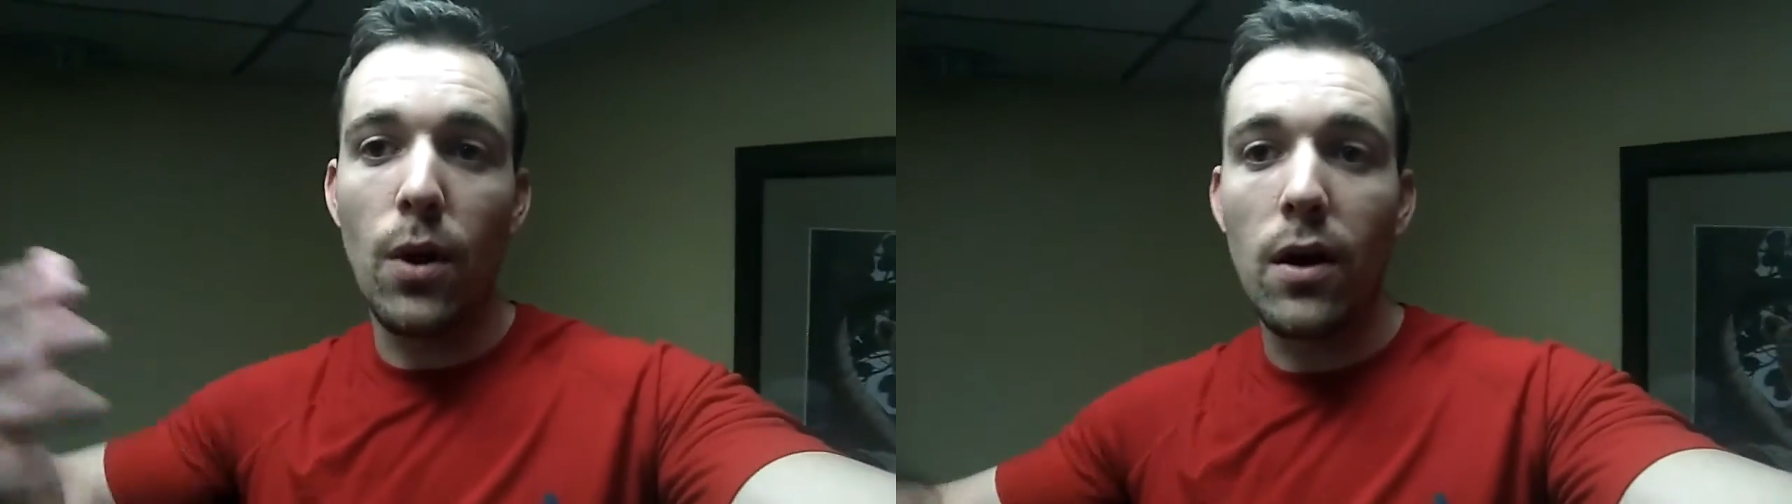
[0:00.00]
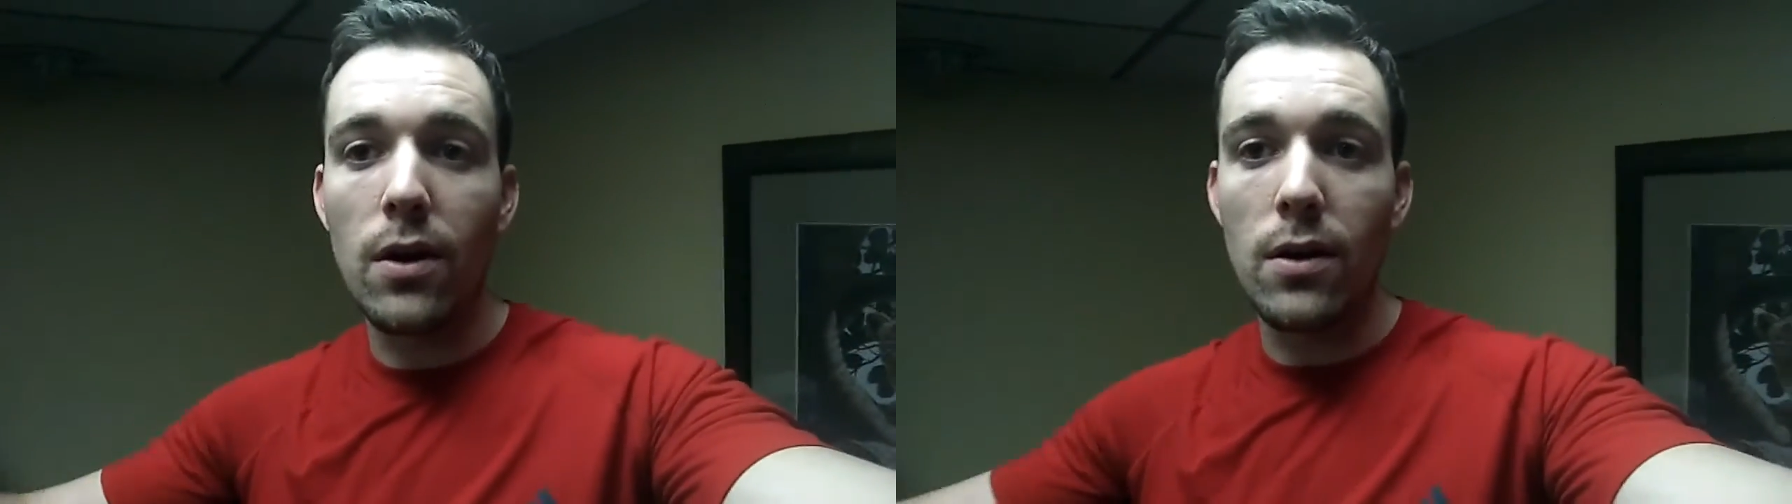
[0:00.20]

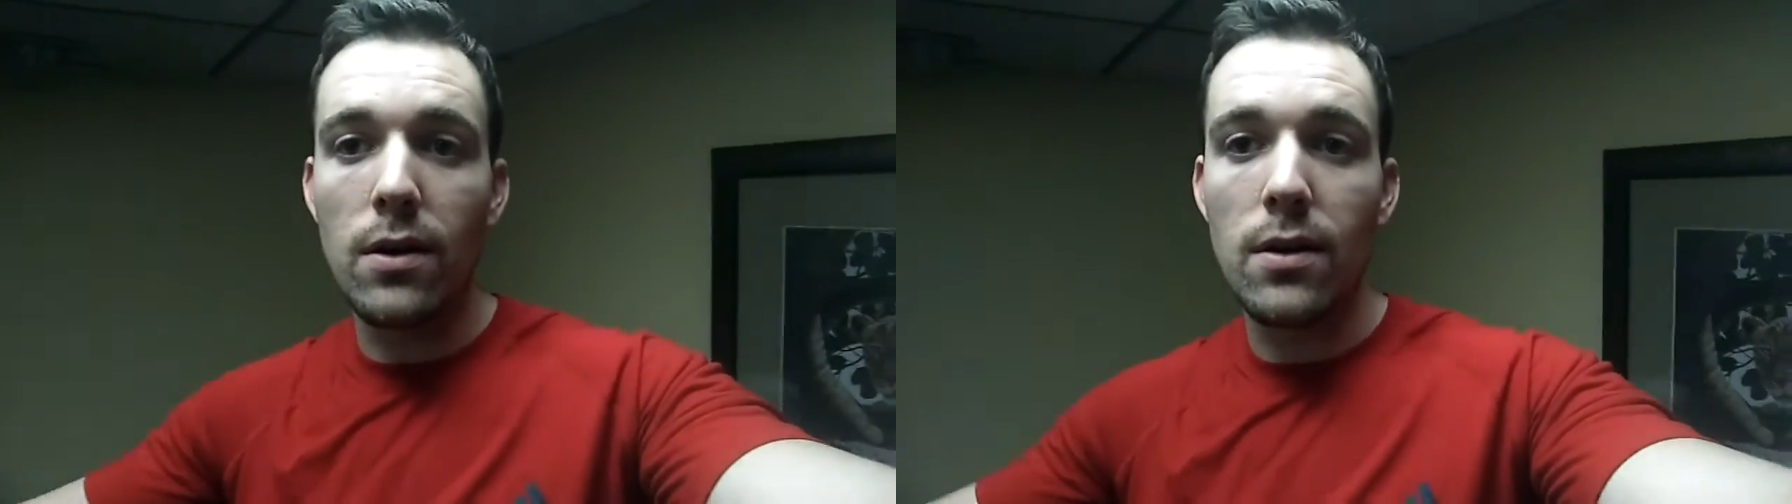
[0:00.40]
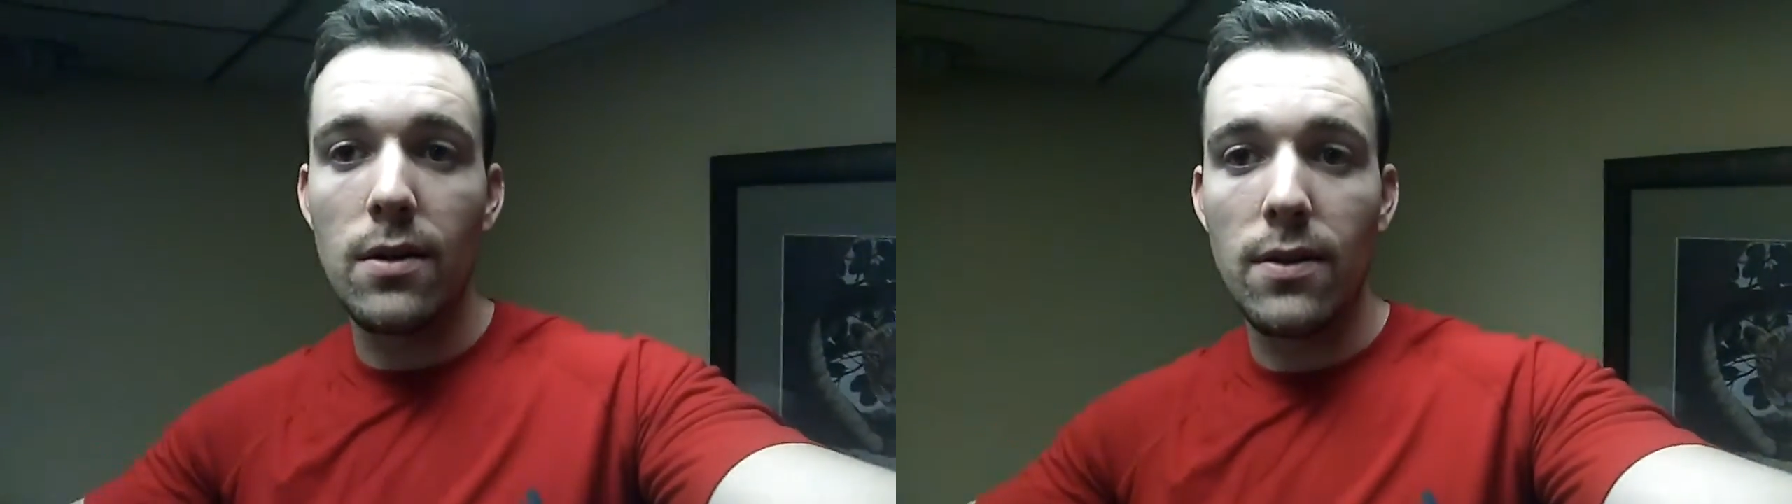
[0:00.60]
are
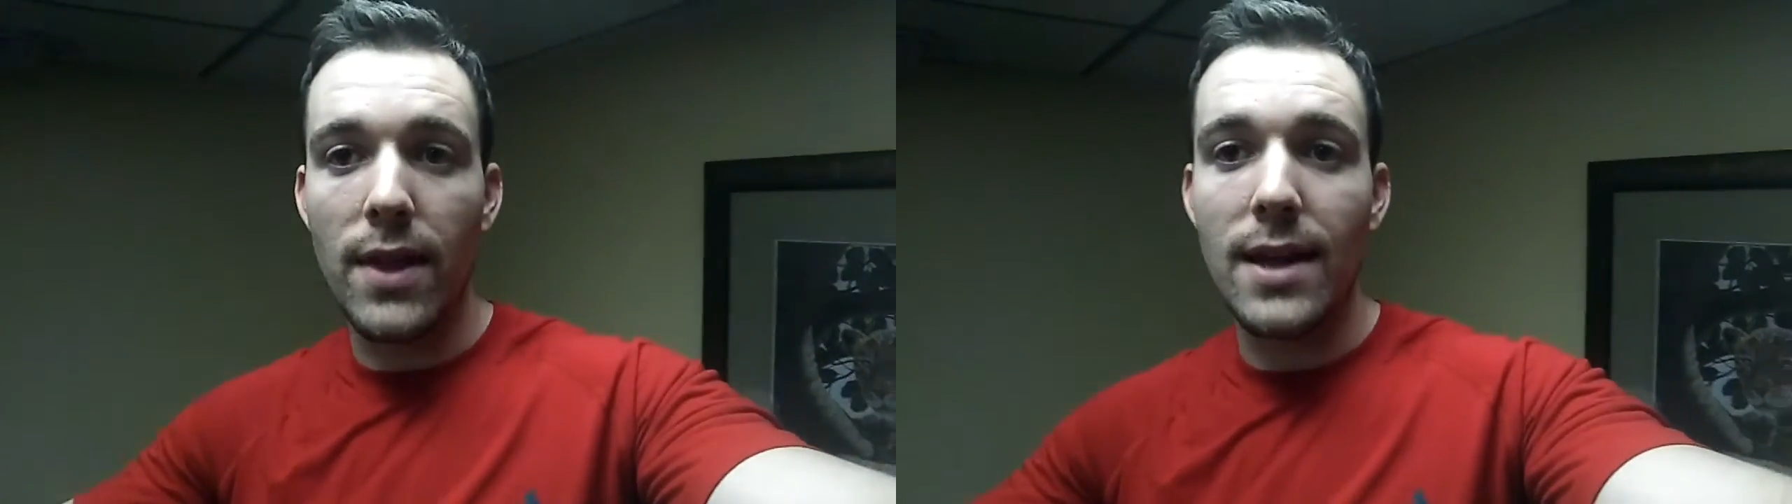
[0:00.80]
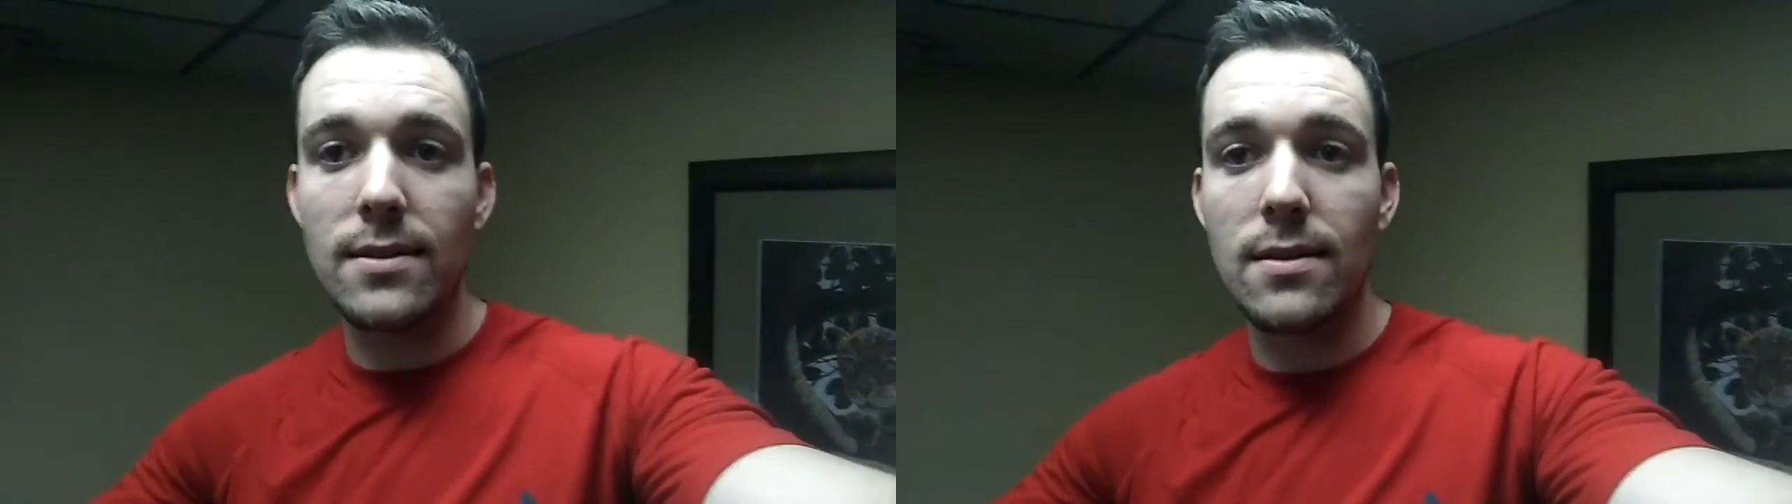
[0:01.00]

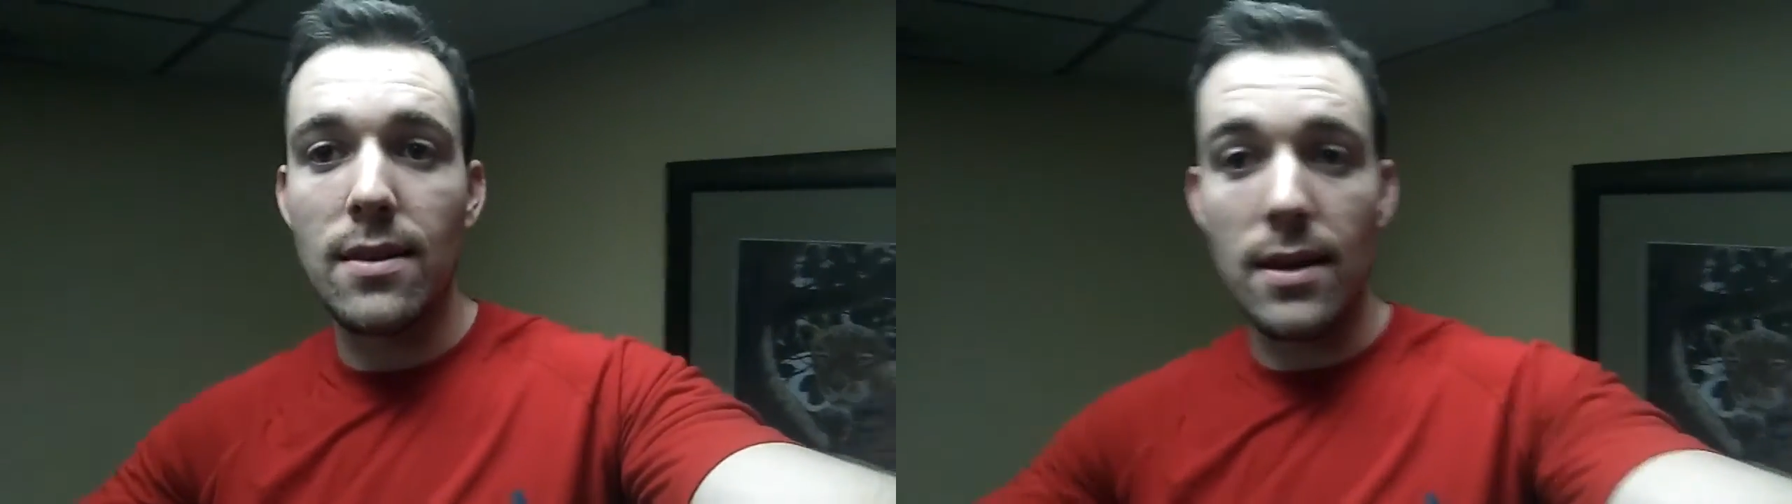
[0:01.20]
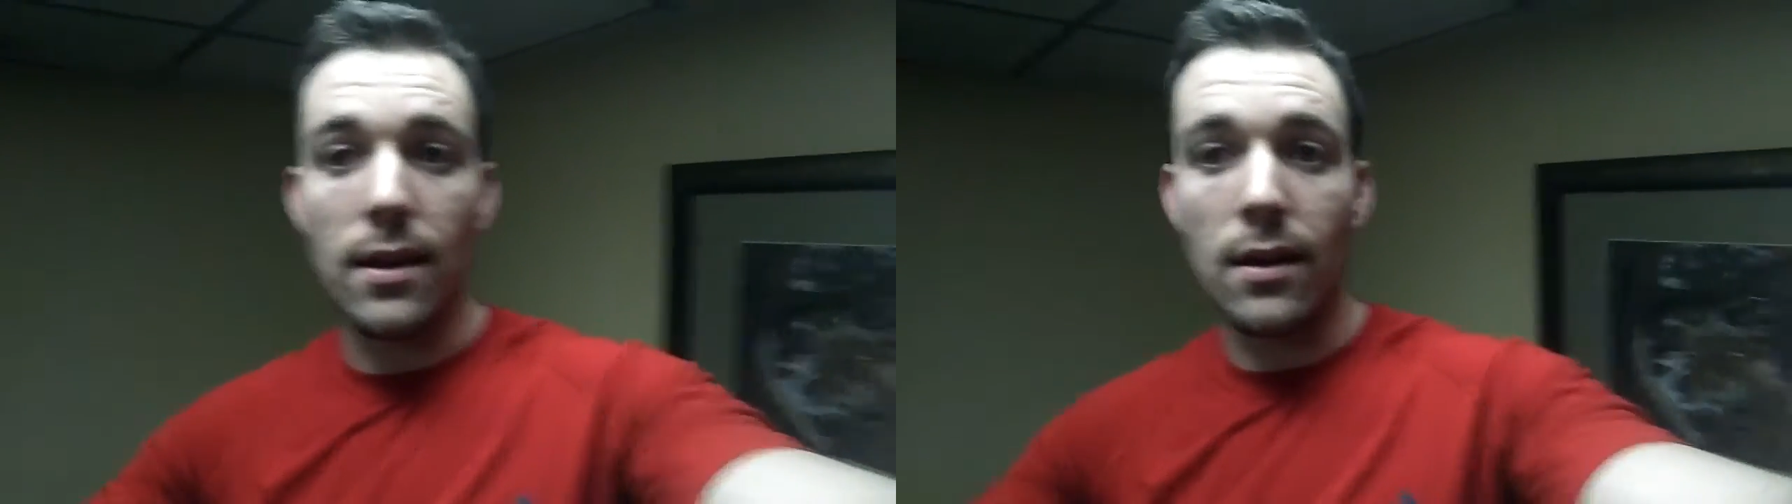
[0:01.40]
that
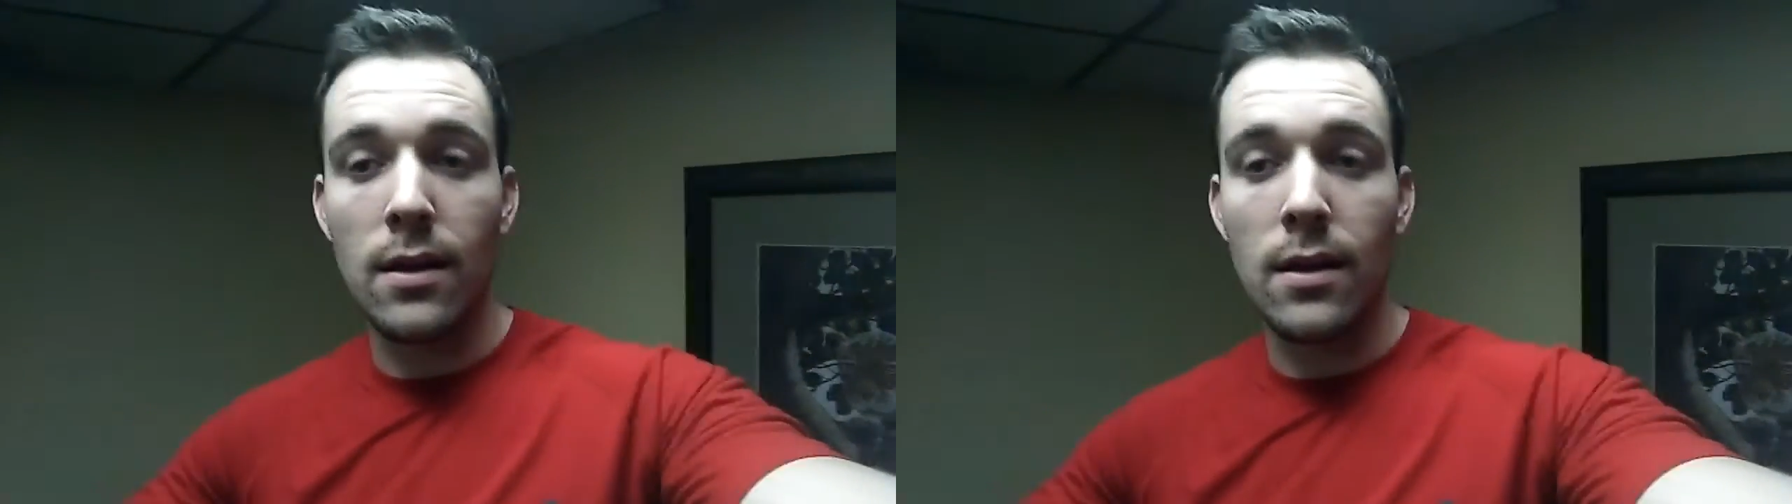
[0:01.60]
thing.